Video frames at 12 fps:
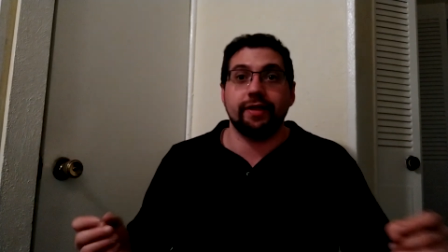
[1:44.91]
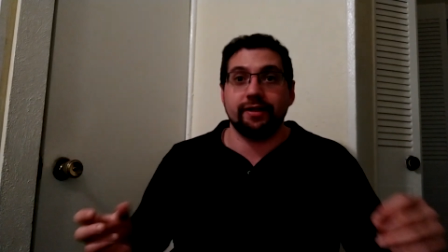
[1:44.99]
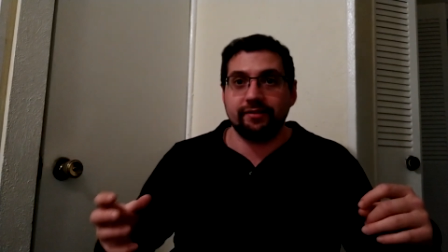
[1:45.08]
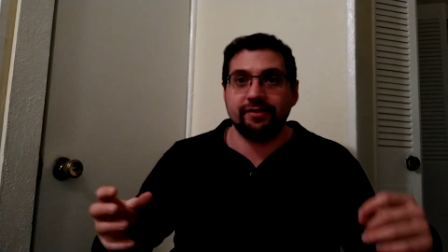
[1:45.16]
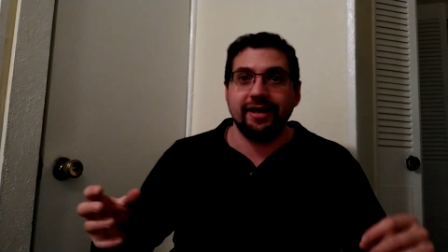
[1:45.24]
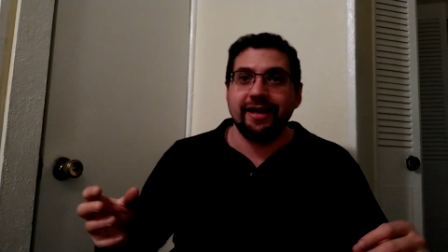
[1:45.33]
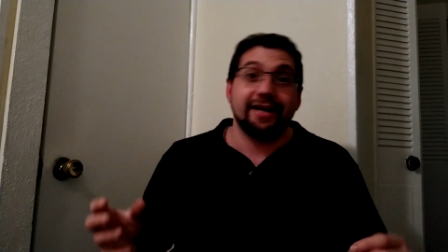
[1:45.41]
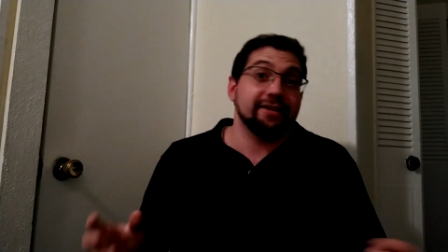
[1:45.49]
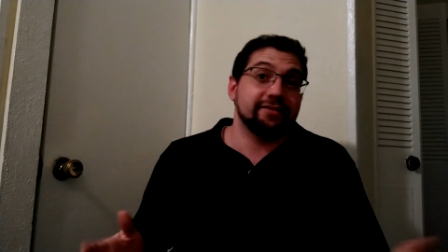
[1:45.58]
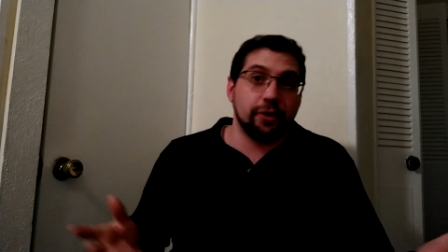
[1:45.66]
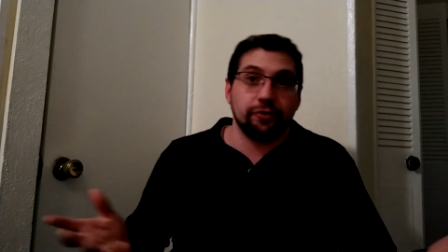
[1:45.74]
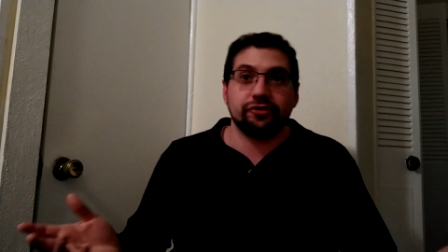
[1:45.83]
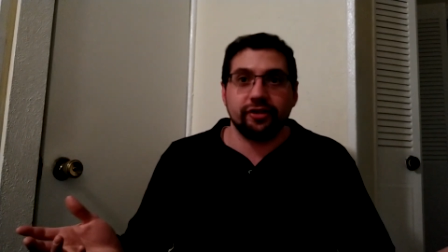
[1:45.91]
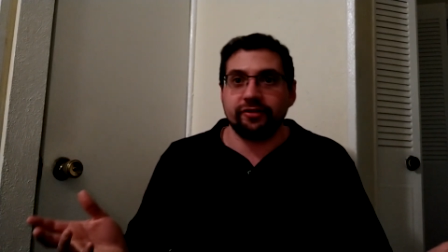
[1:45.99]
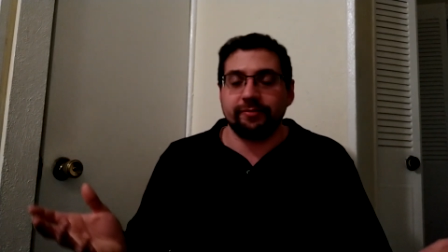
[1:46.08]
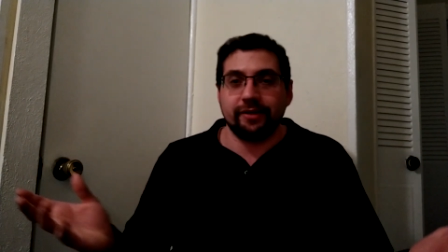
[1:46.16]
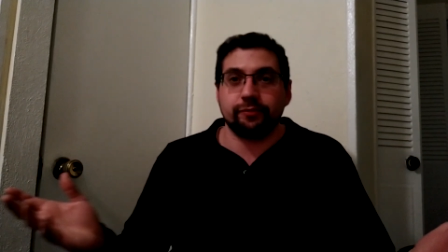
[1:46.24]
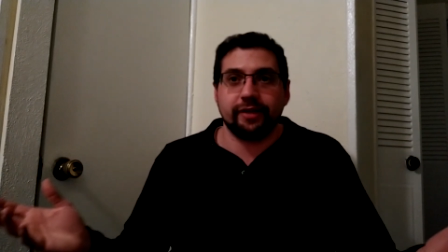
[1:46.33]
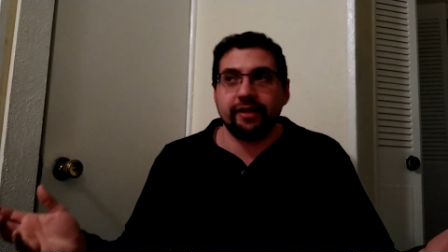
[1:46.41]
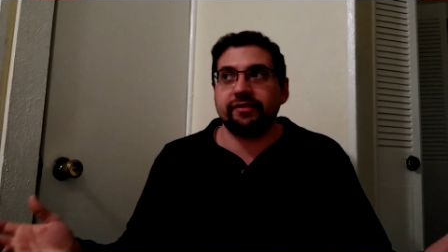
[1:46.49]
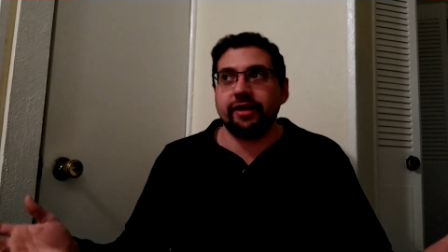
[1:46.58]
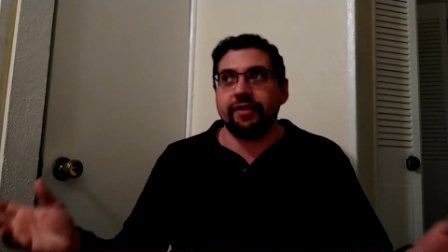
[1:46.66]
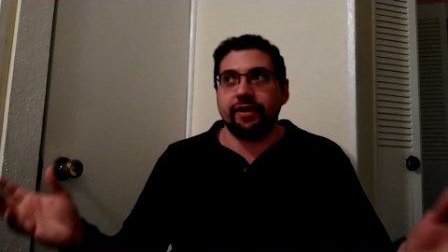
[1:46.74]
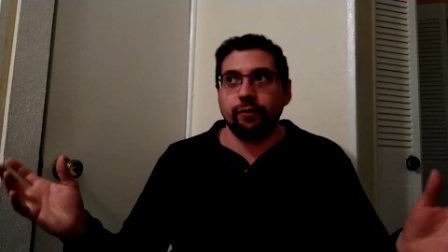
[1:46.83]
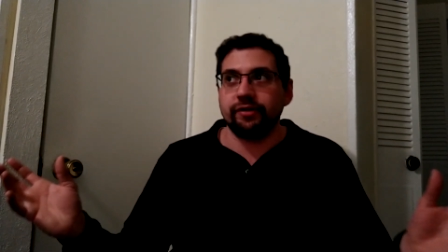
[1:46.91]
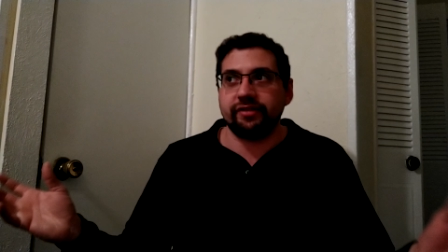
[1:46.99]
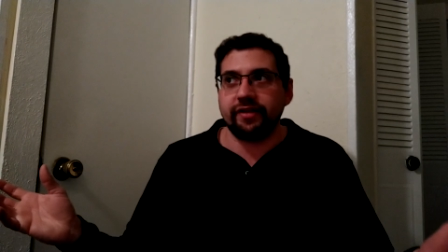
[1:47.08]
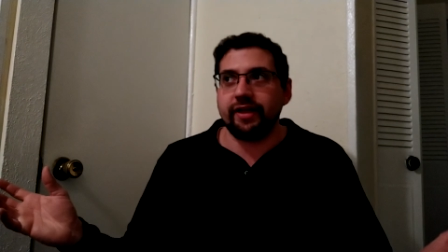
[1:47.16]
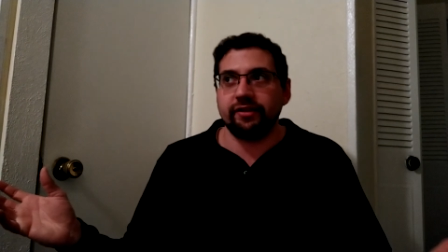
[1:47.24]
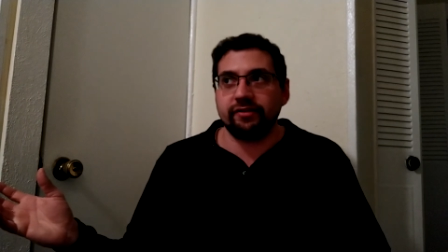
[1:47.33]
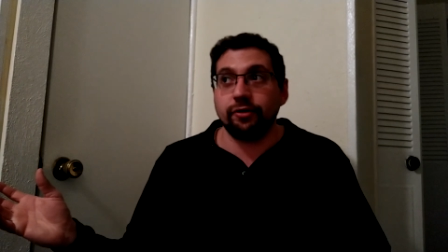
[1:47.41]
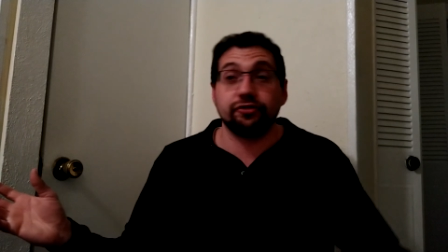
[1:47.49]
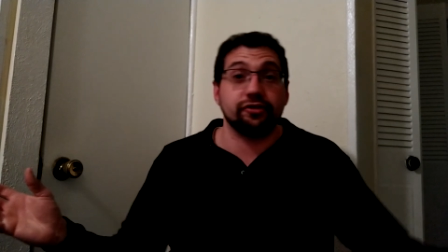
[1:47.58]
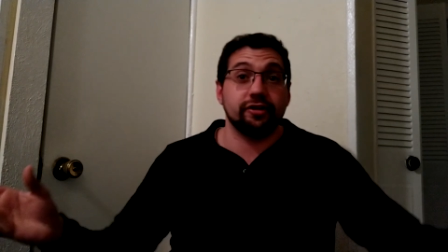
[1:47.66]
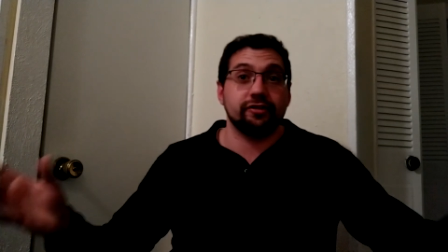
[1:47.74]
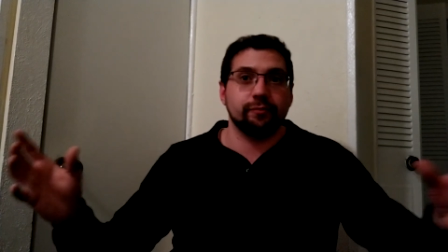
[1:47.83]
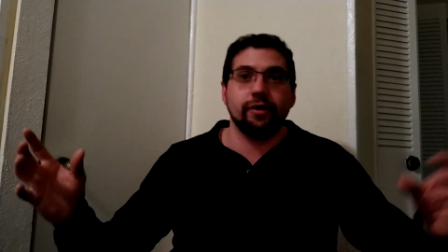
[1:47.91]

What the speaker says: That's socialism. That's what they say. They always say that in socialism.